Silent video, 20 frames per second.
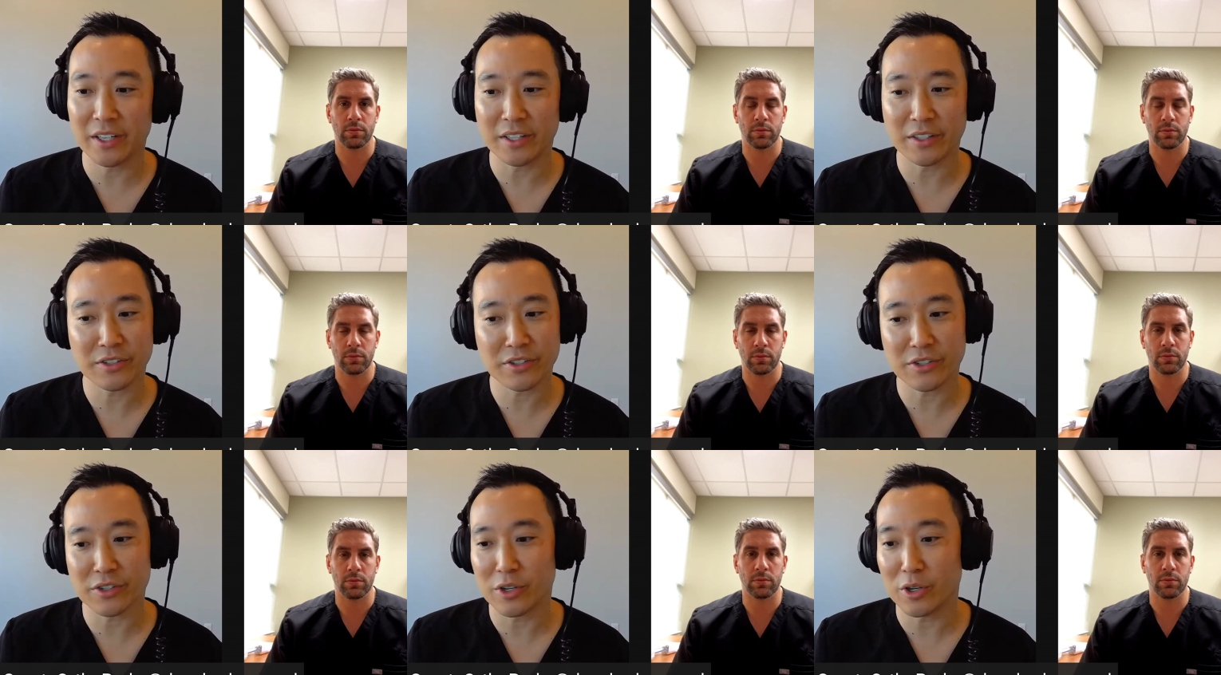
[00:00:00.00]

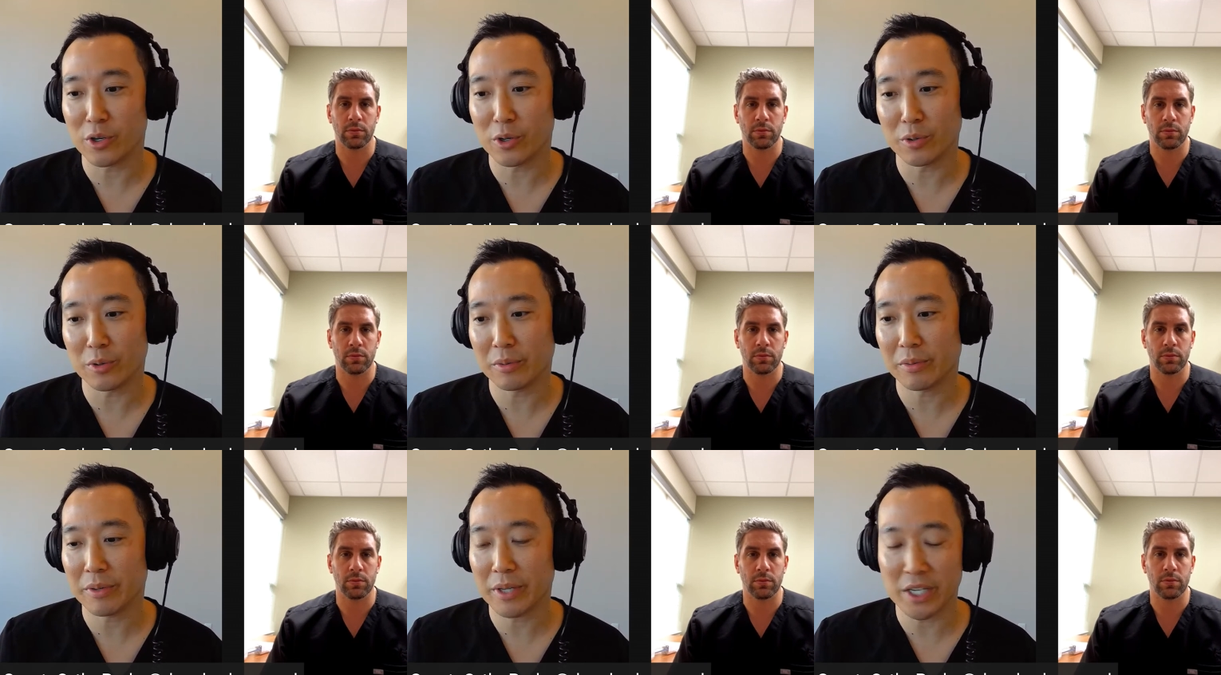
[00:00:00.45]
Speaker 1: And
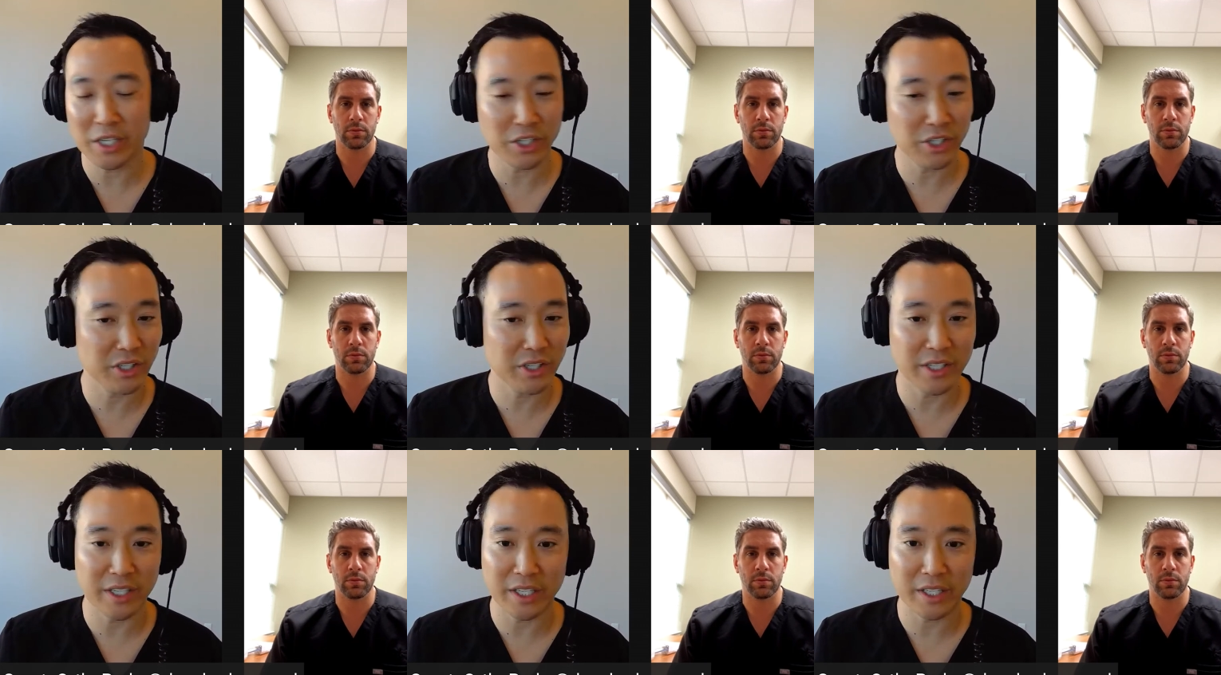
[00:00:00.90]
so he
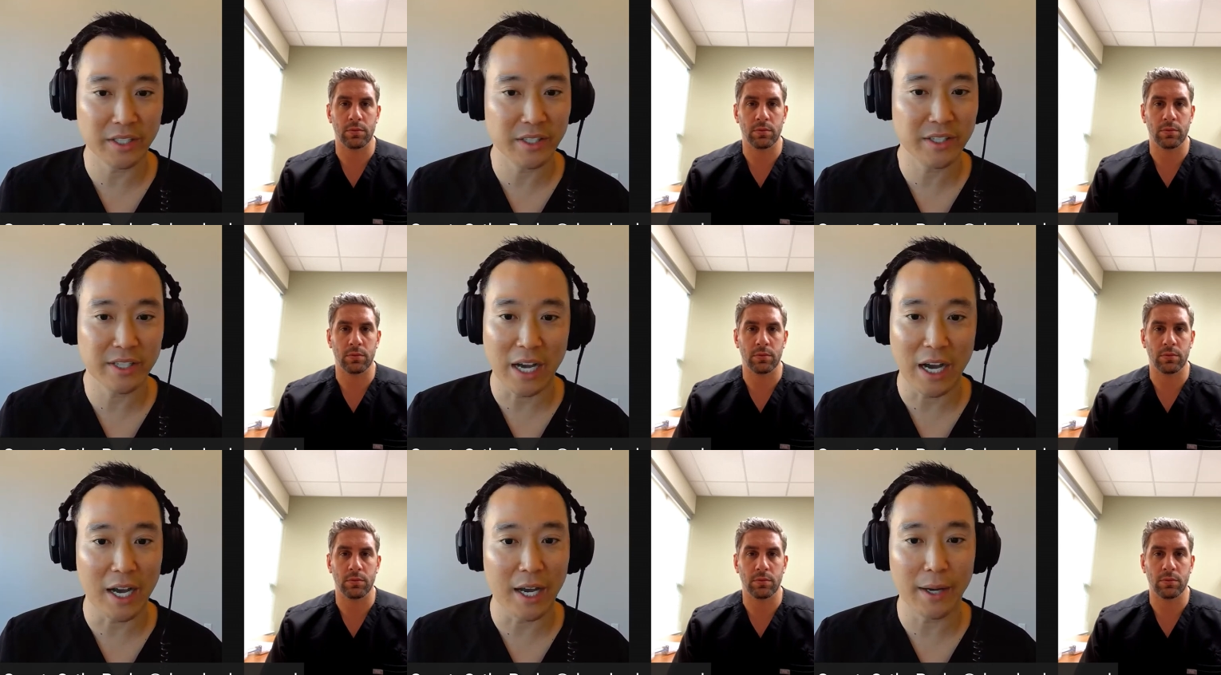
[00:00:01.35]
just
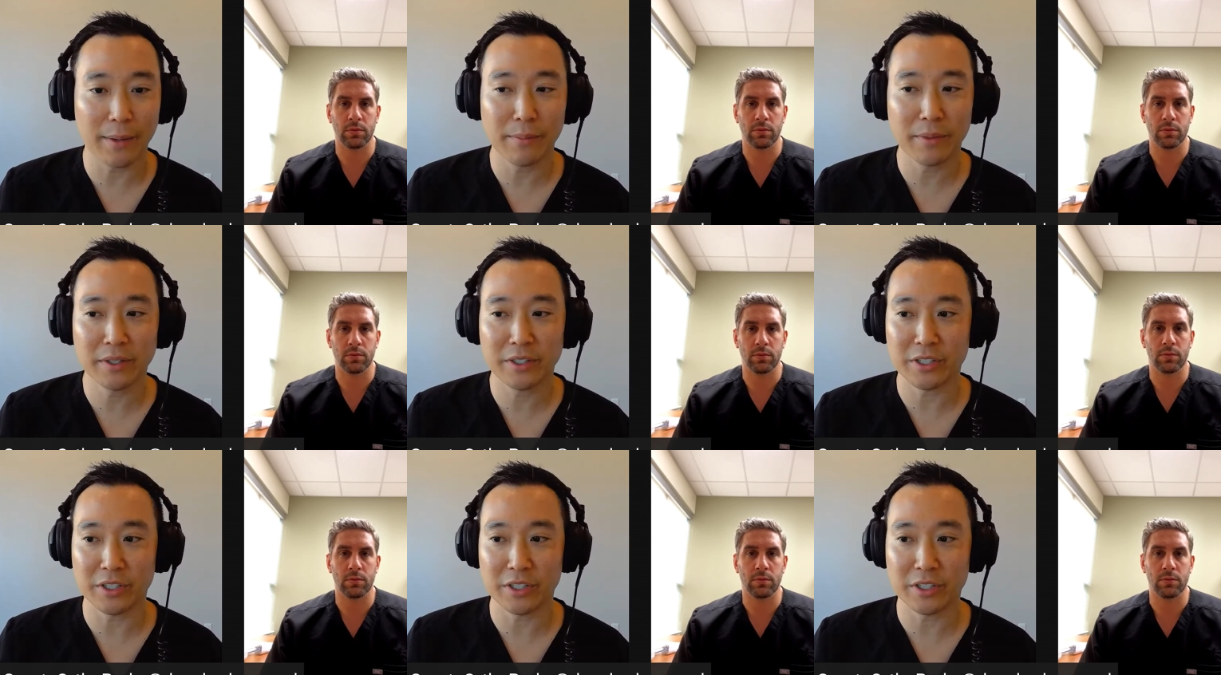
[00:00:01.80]
needs time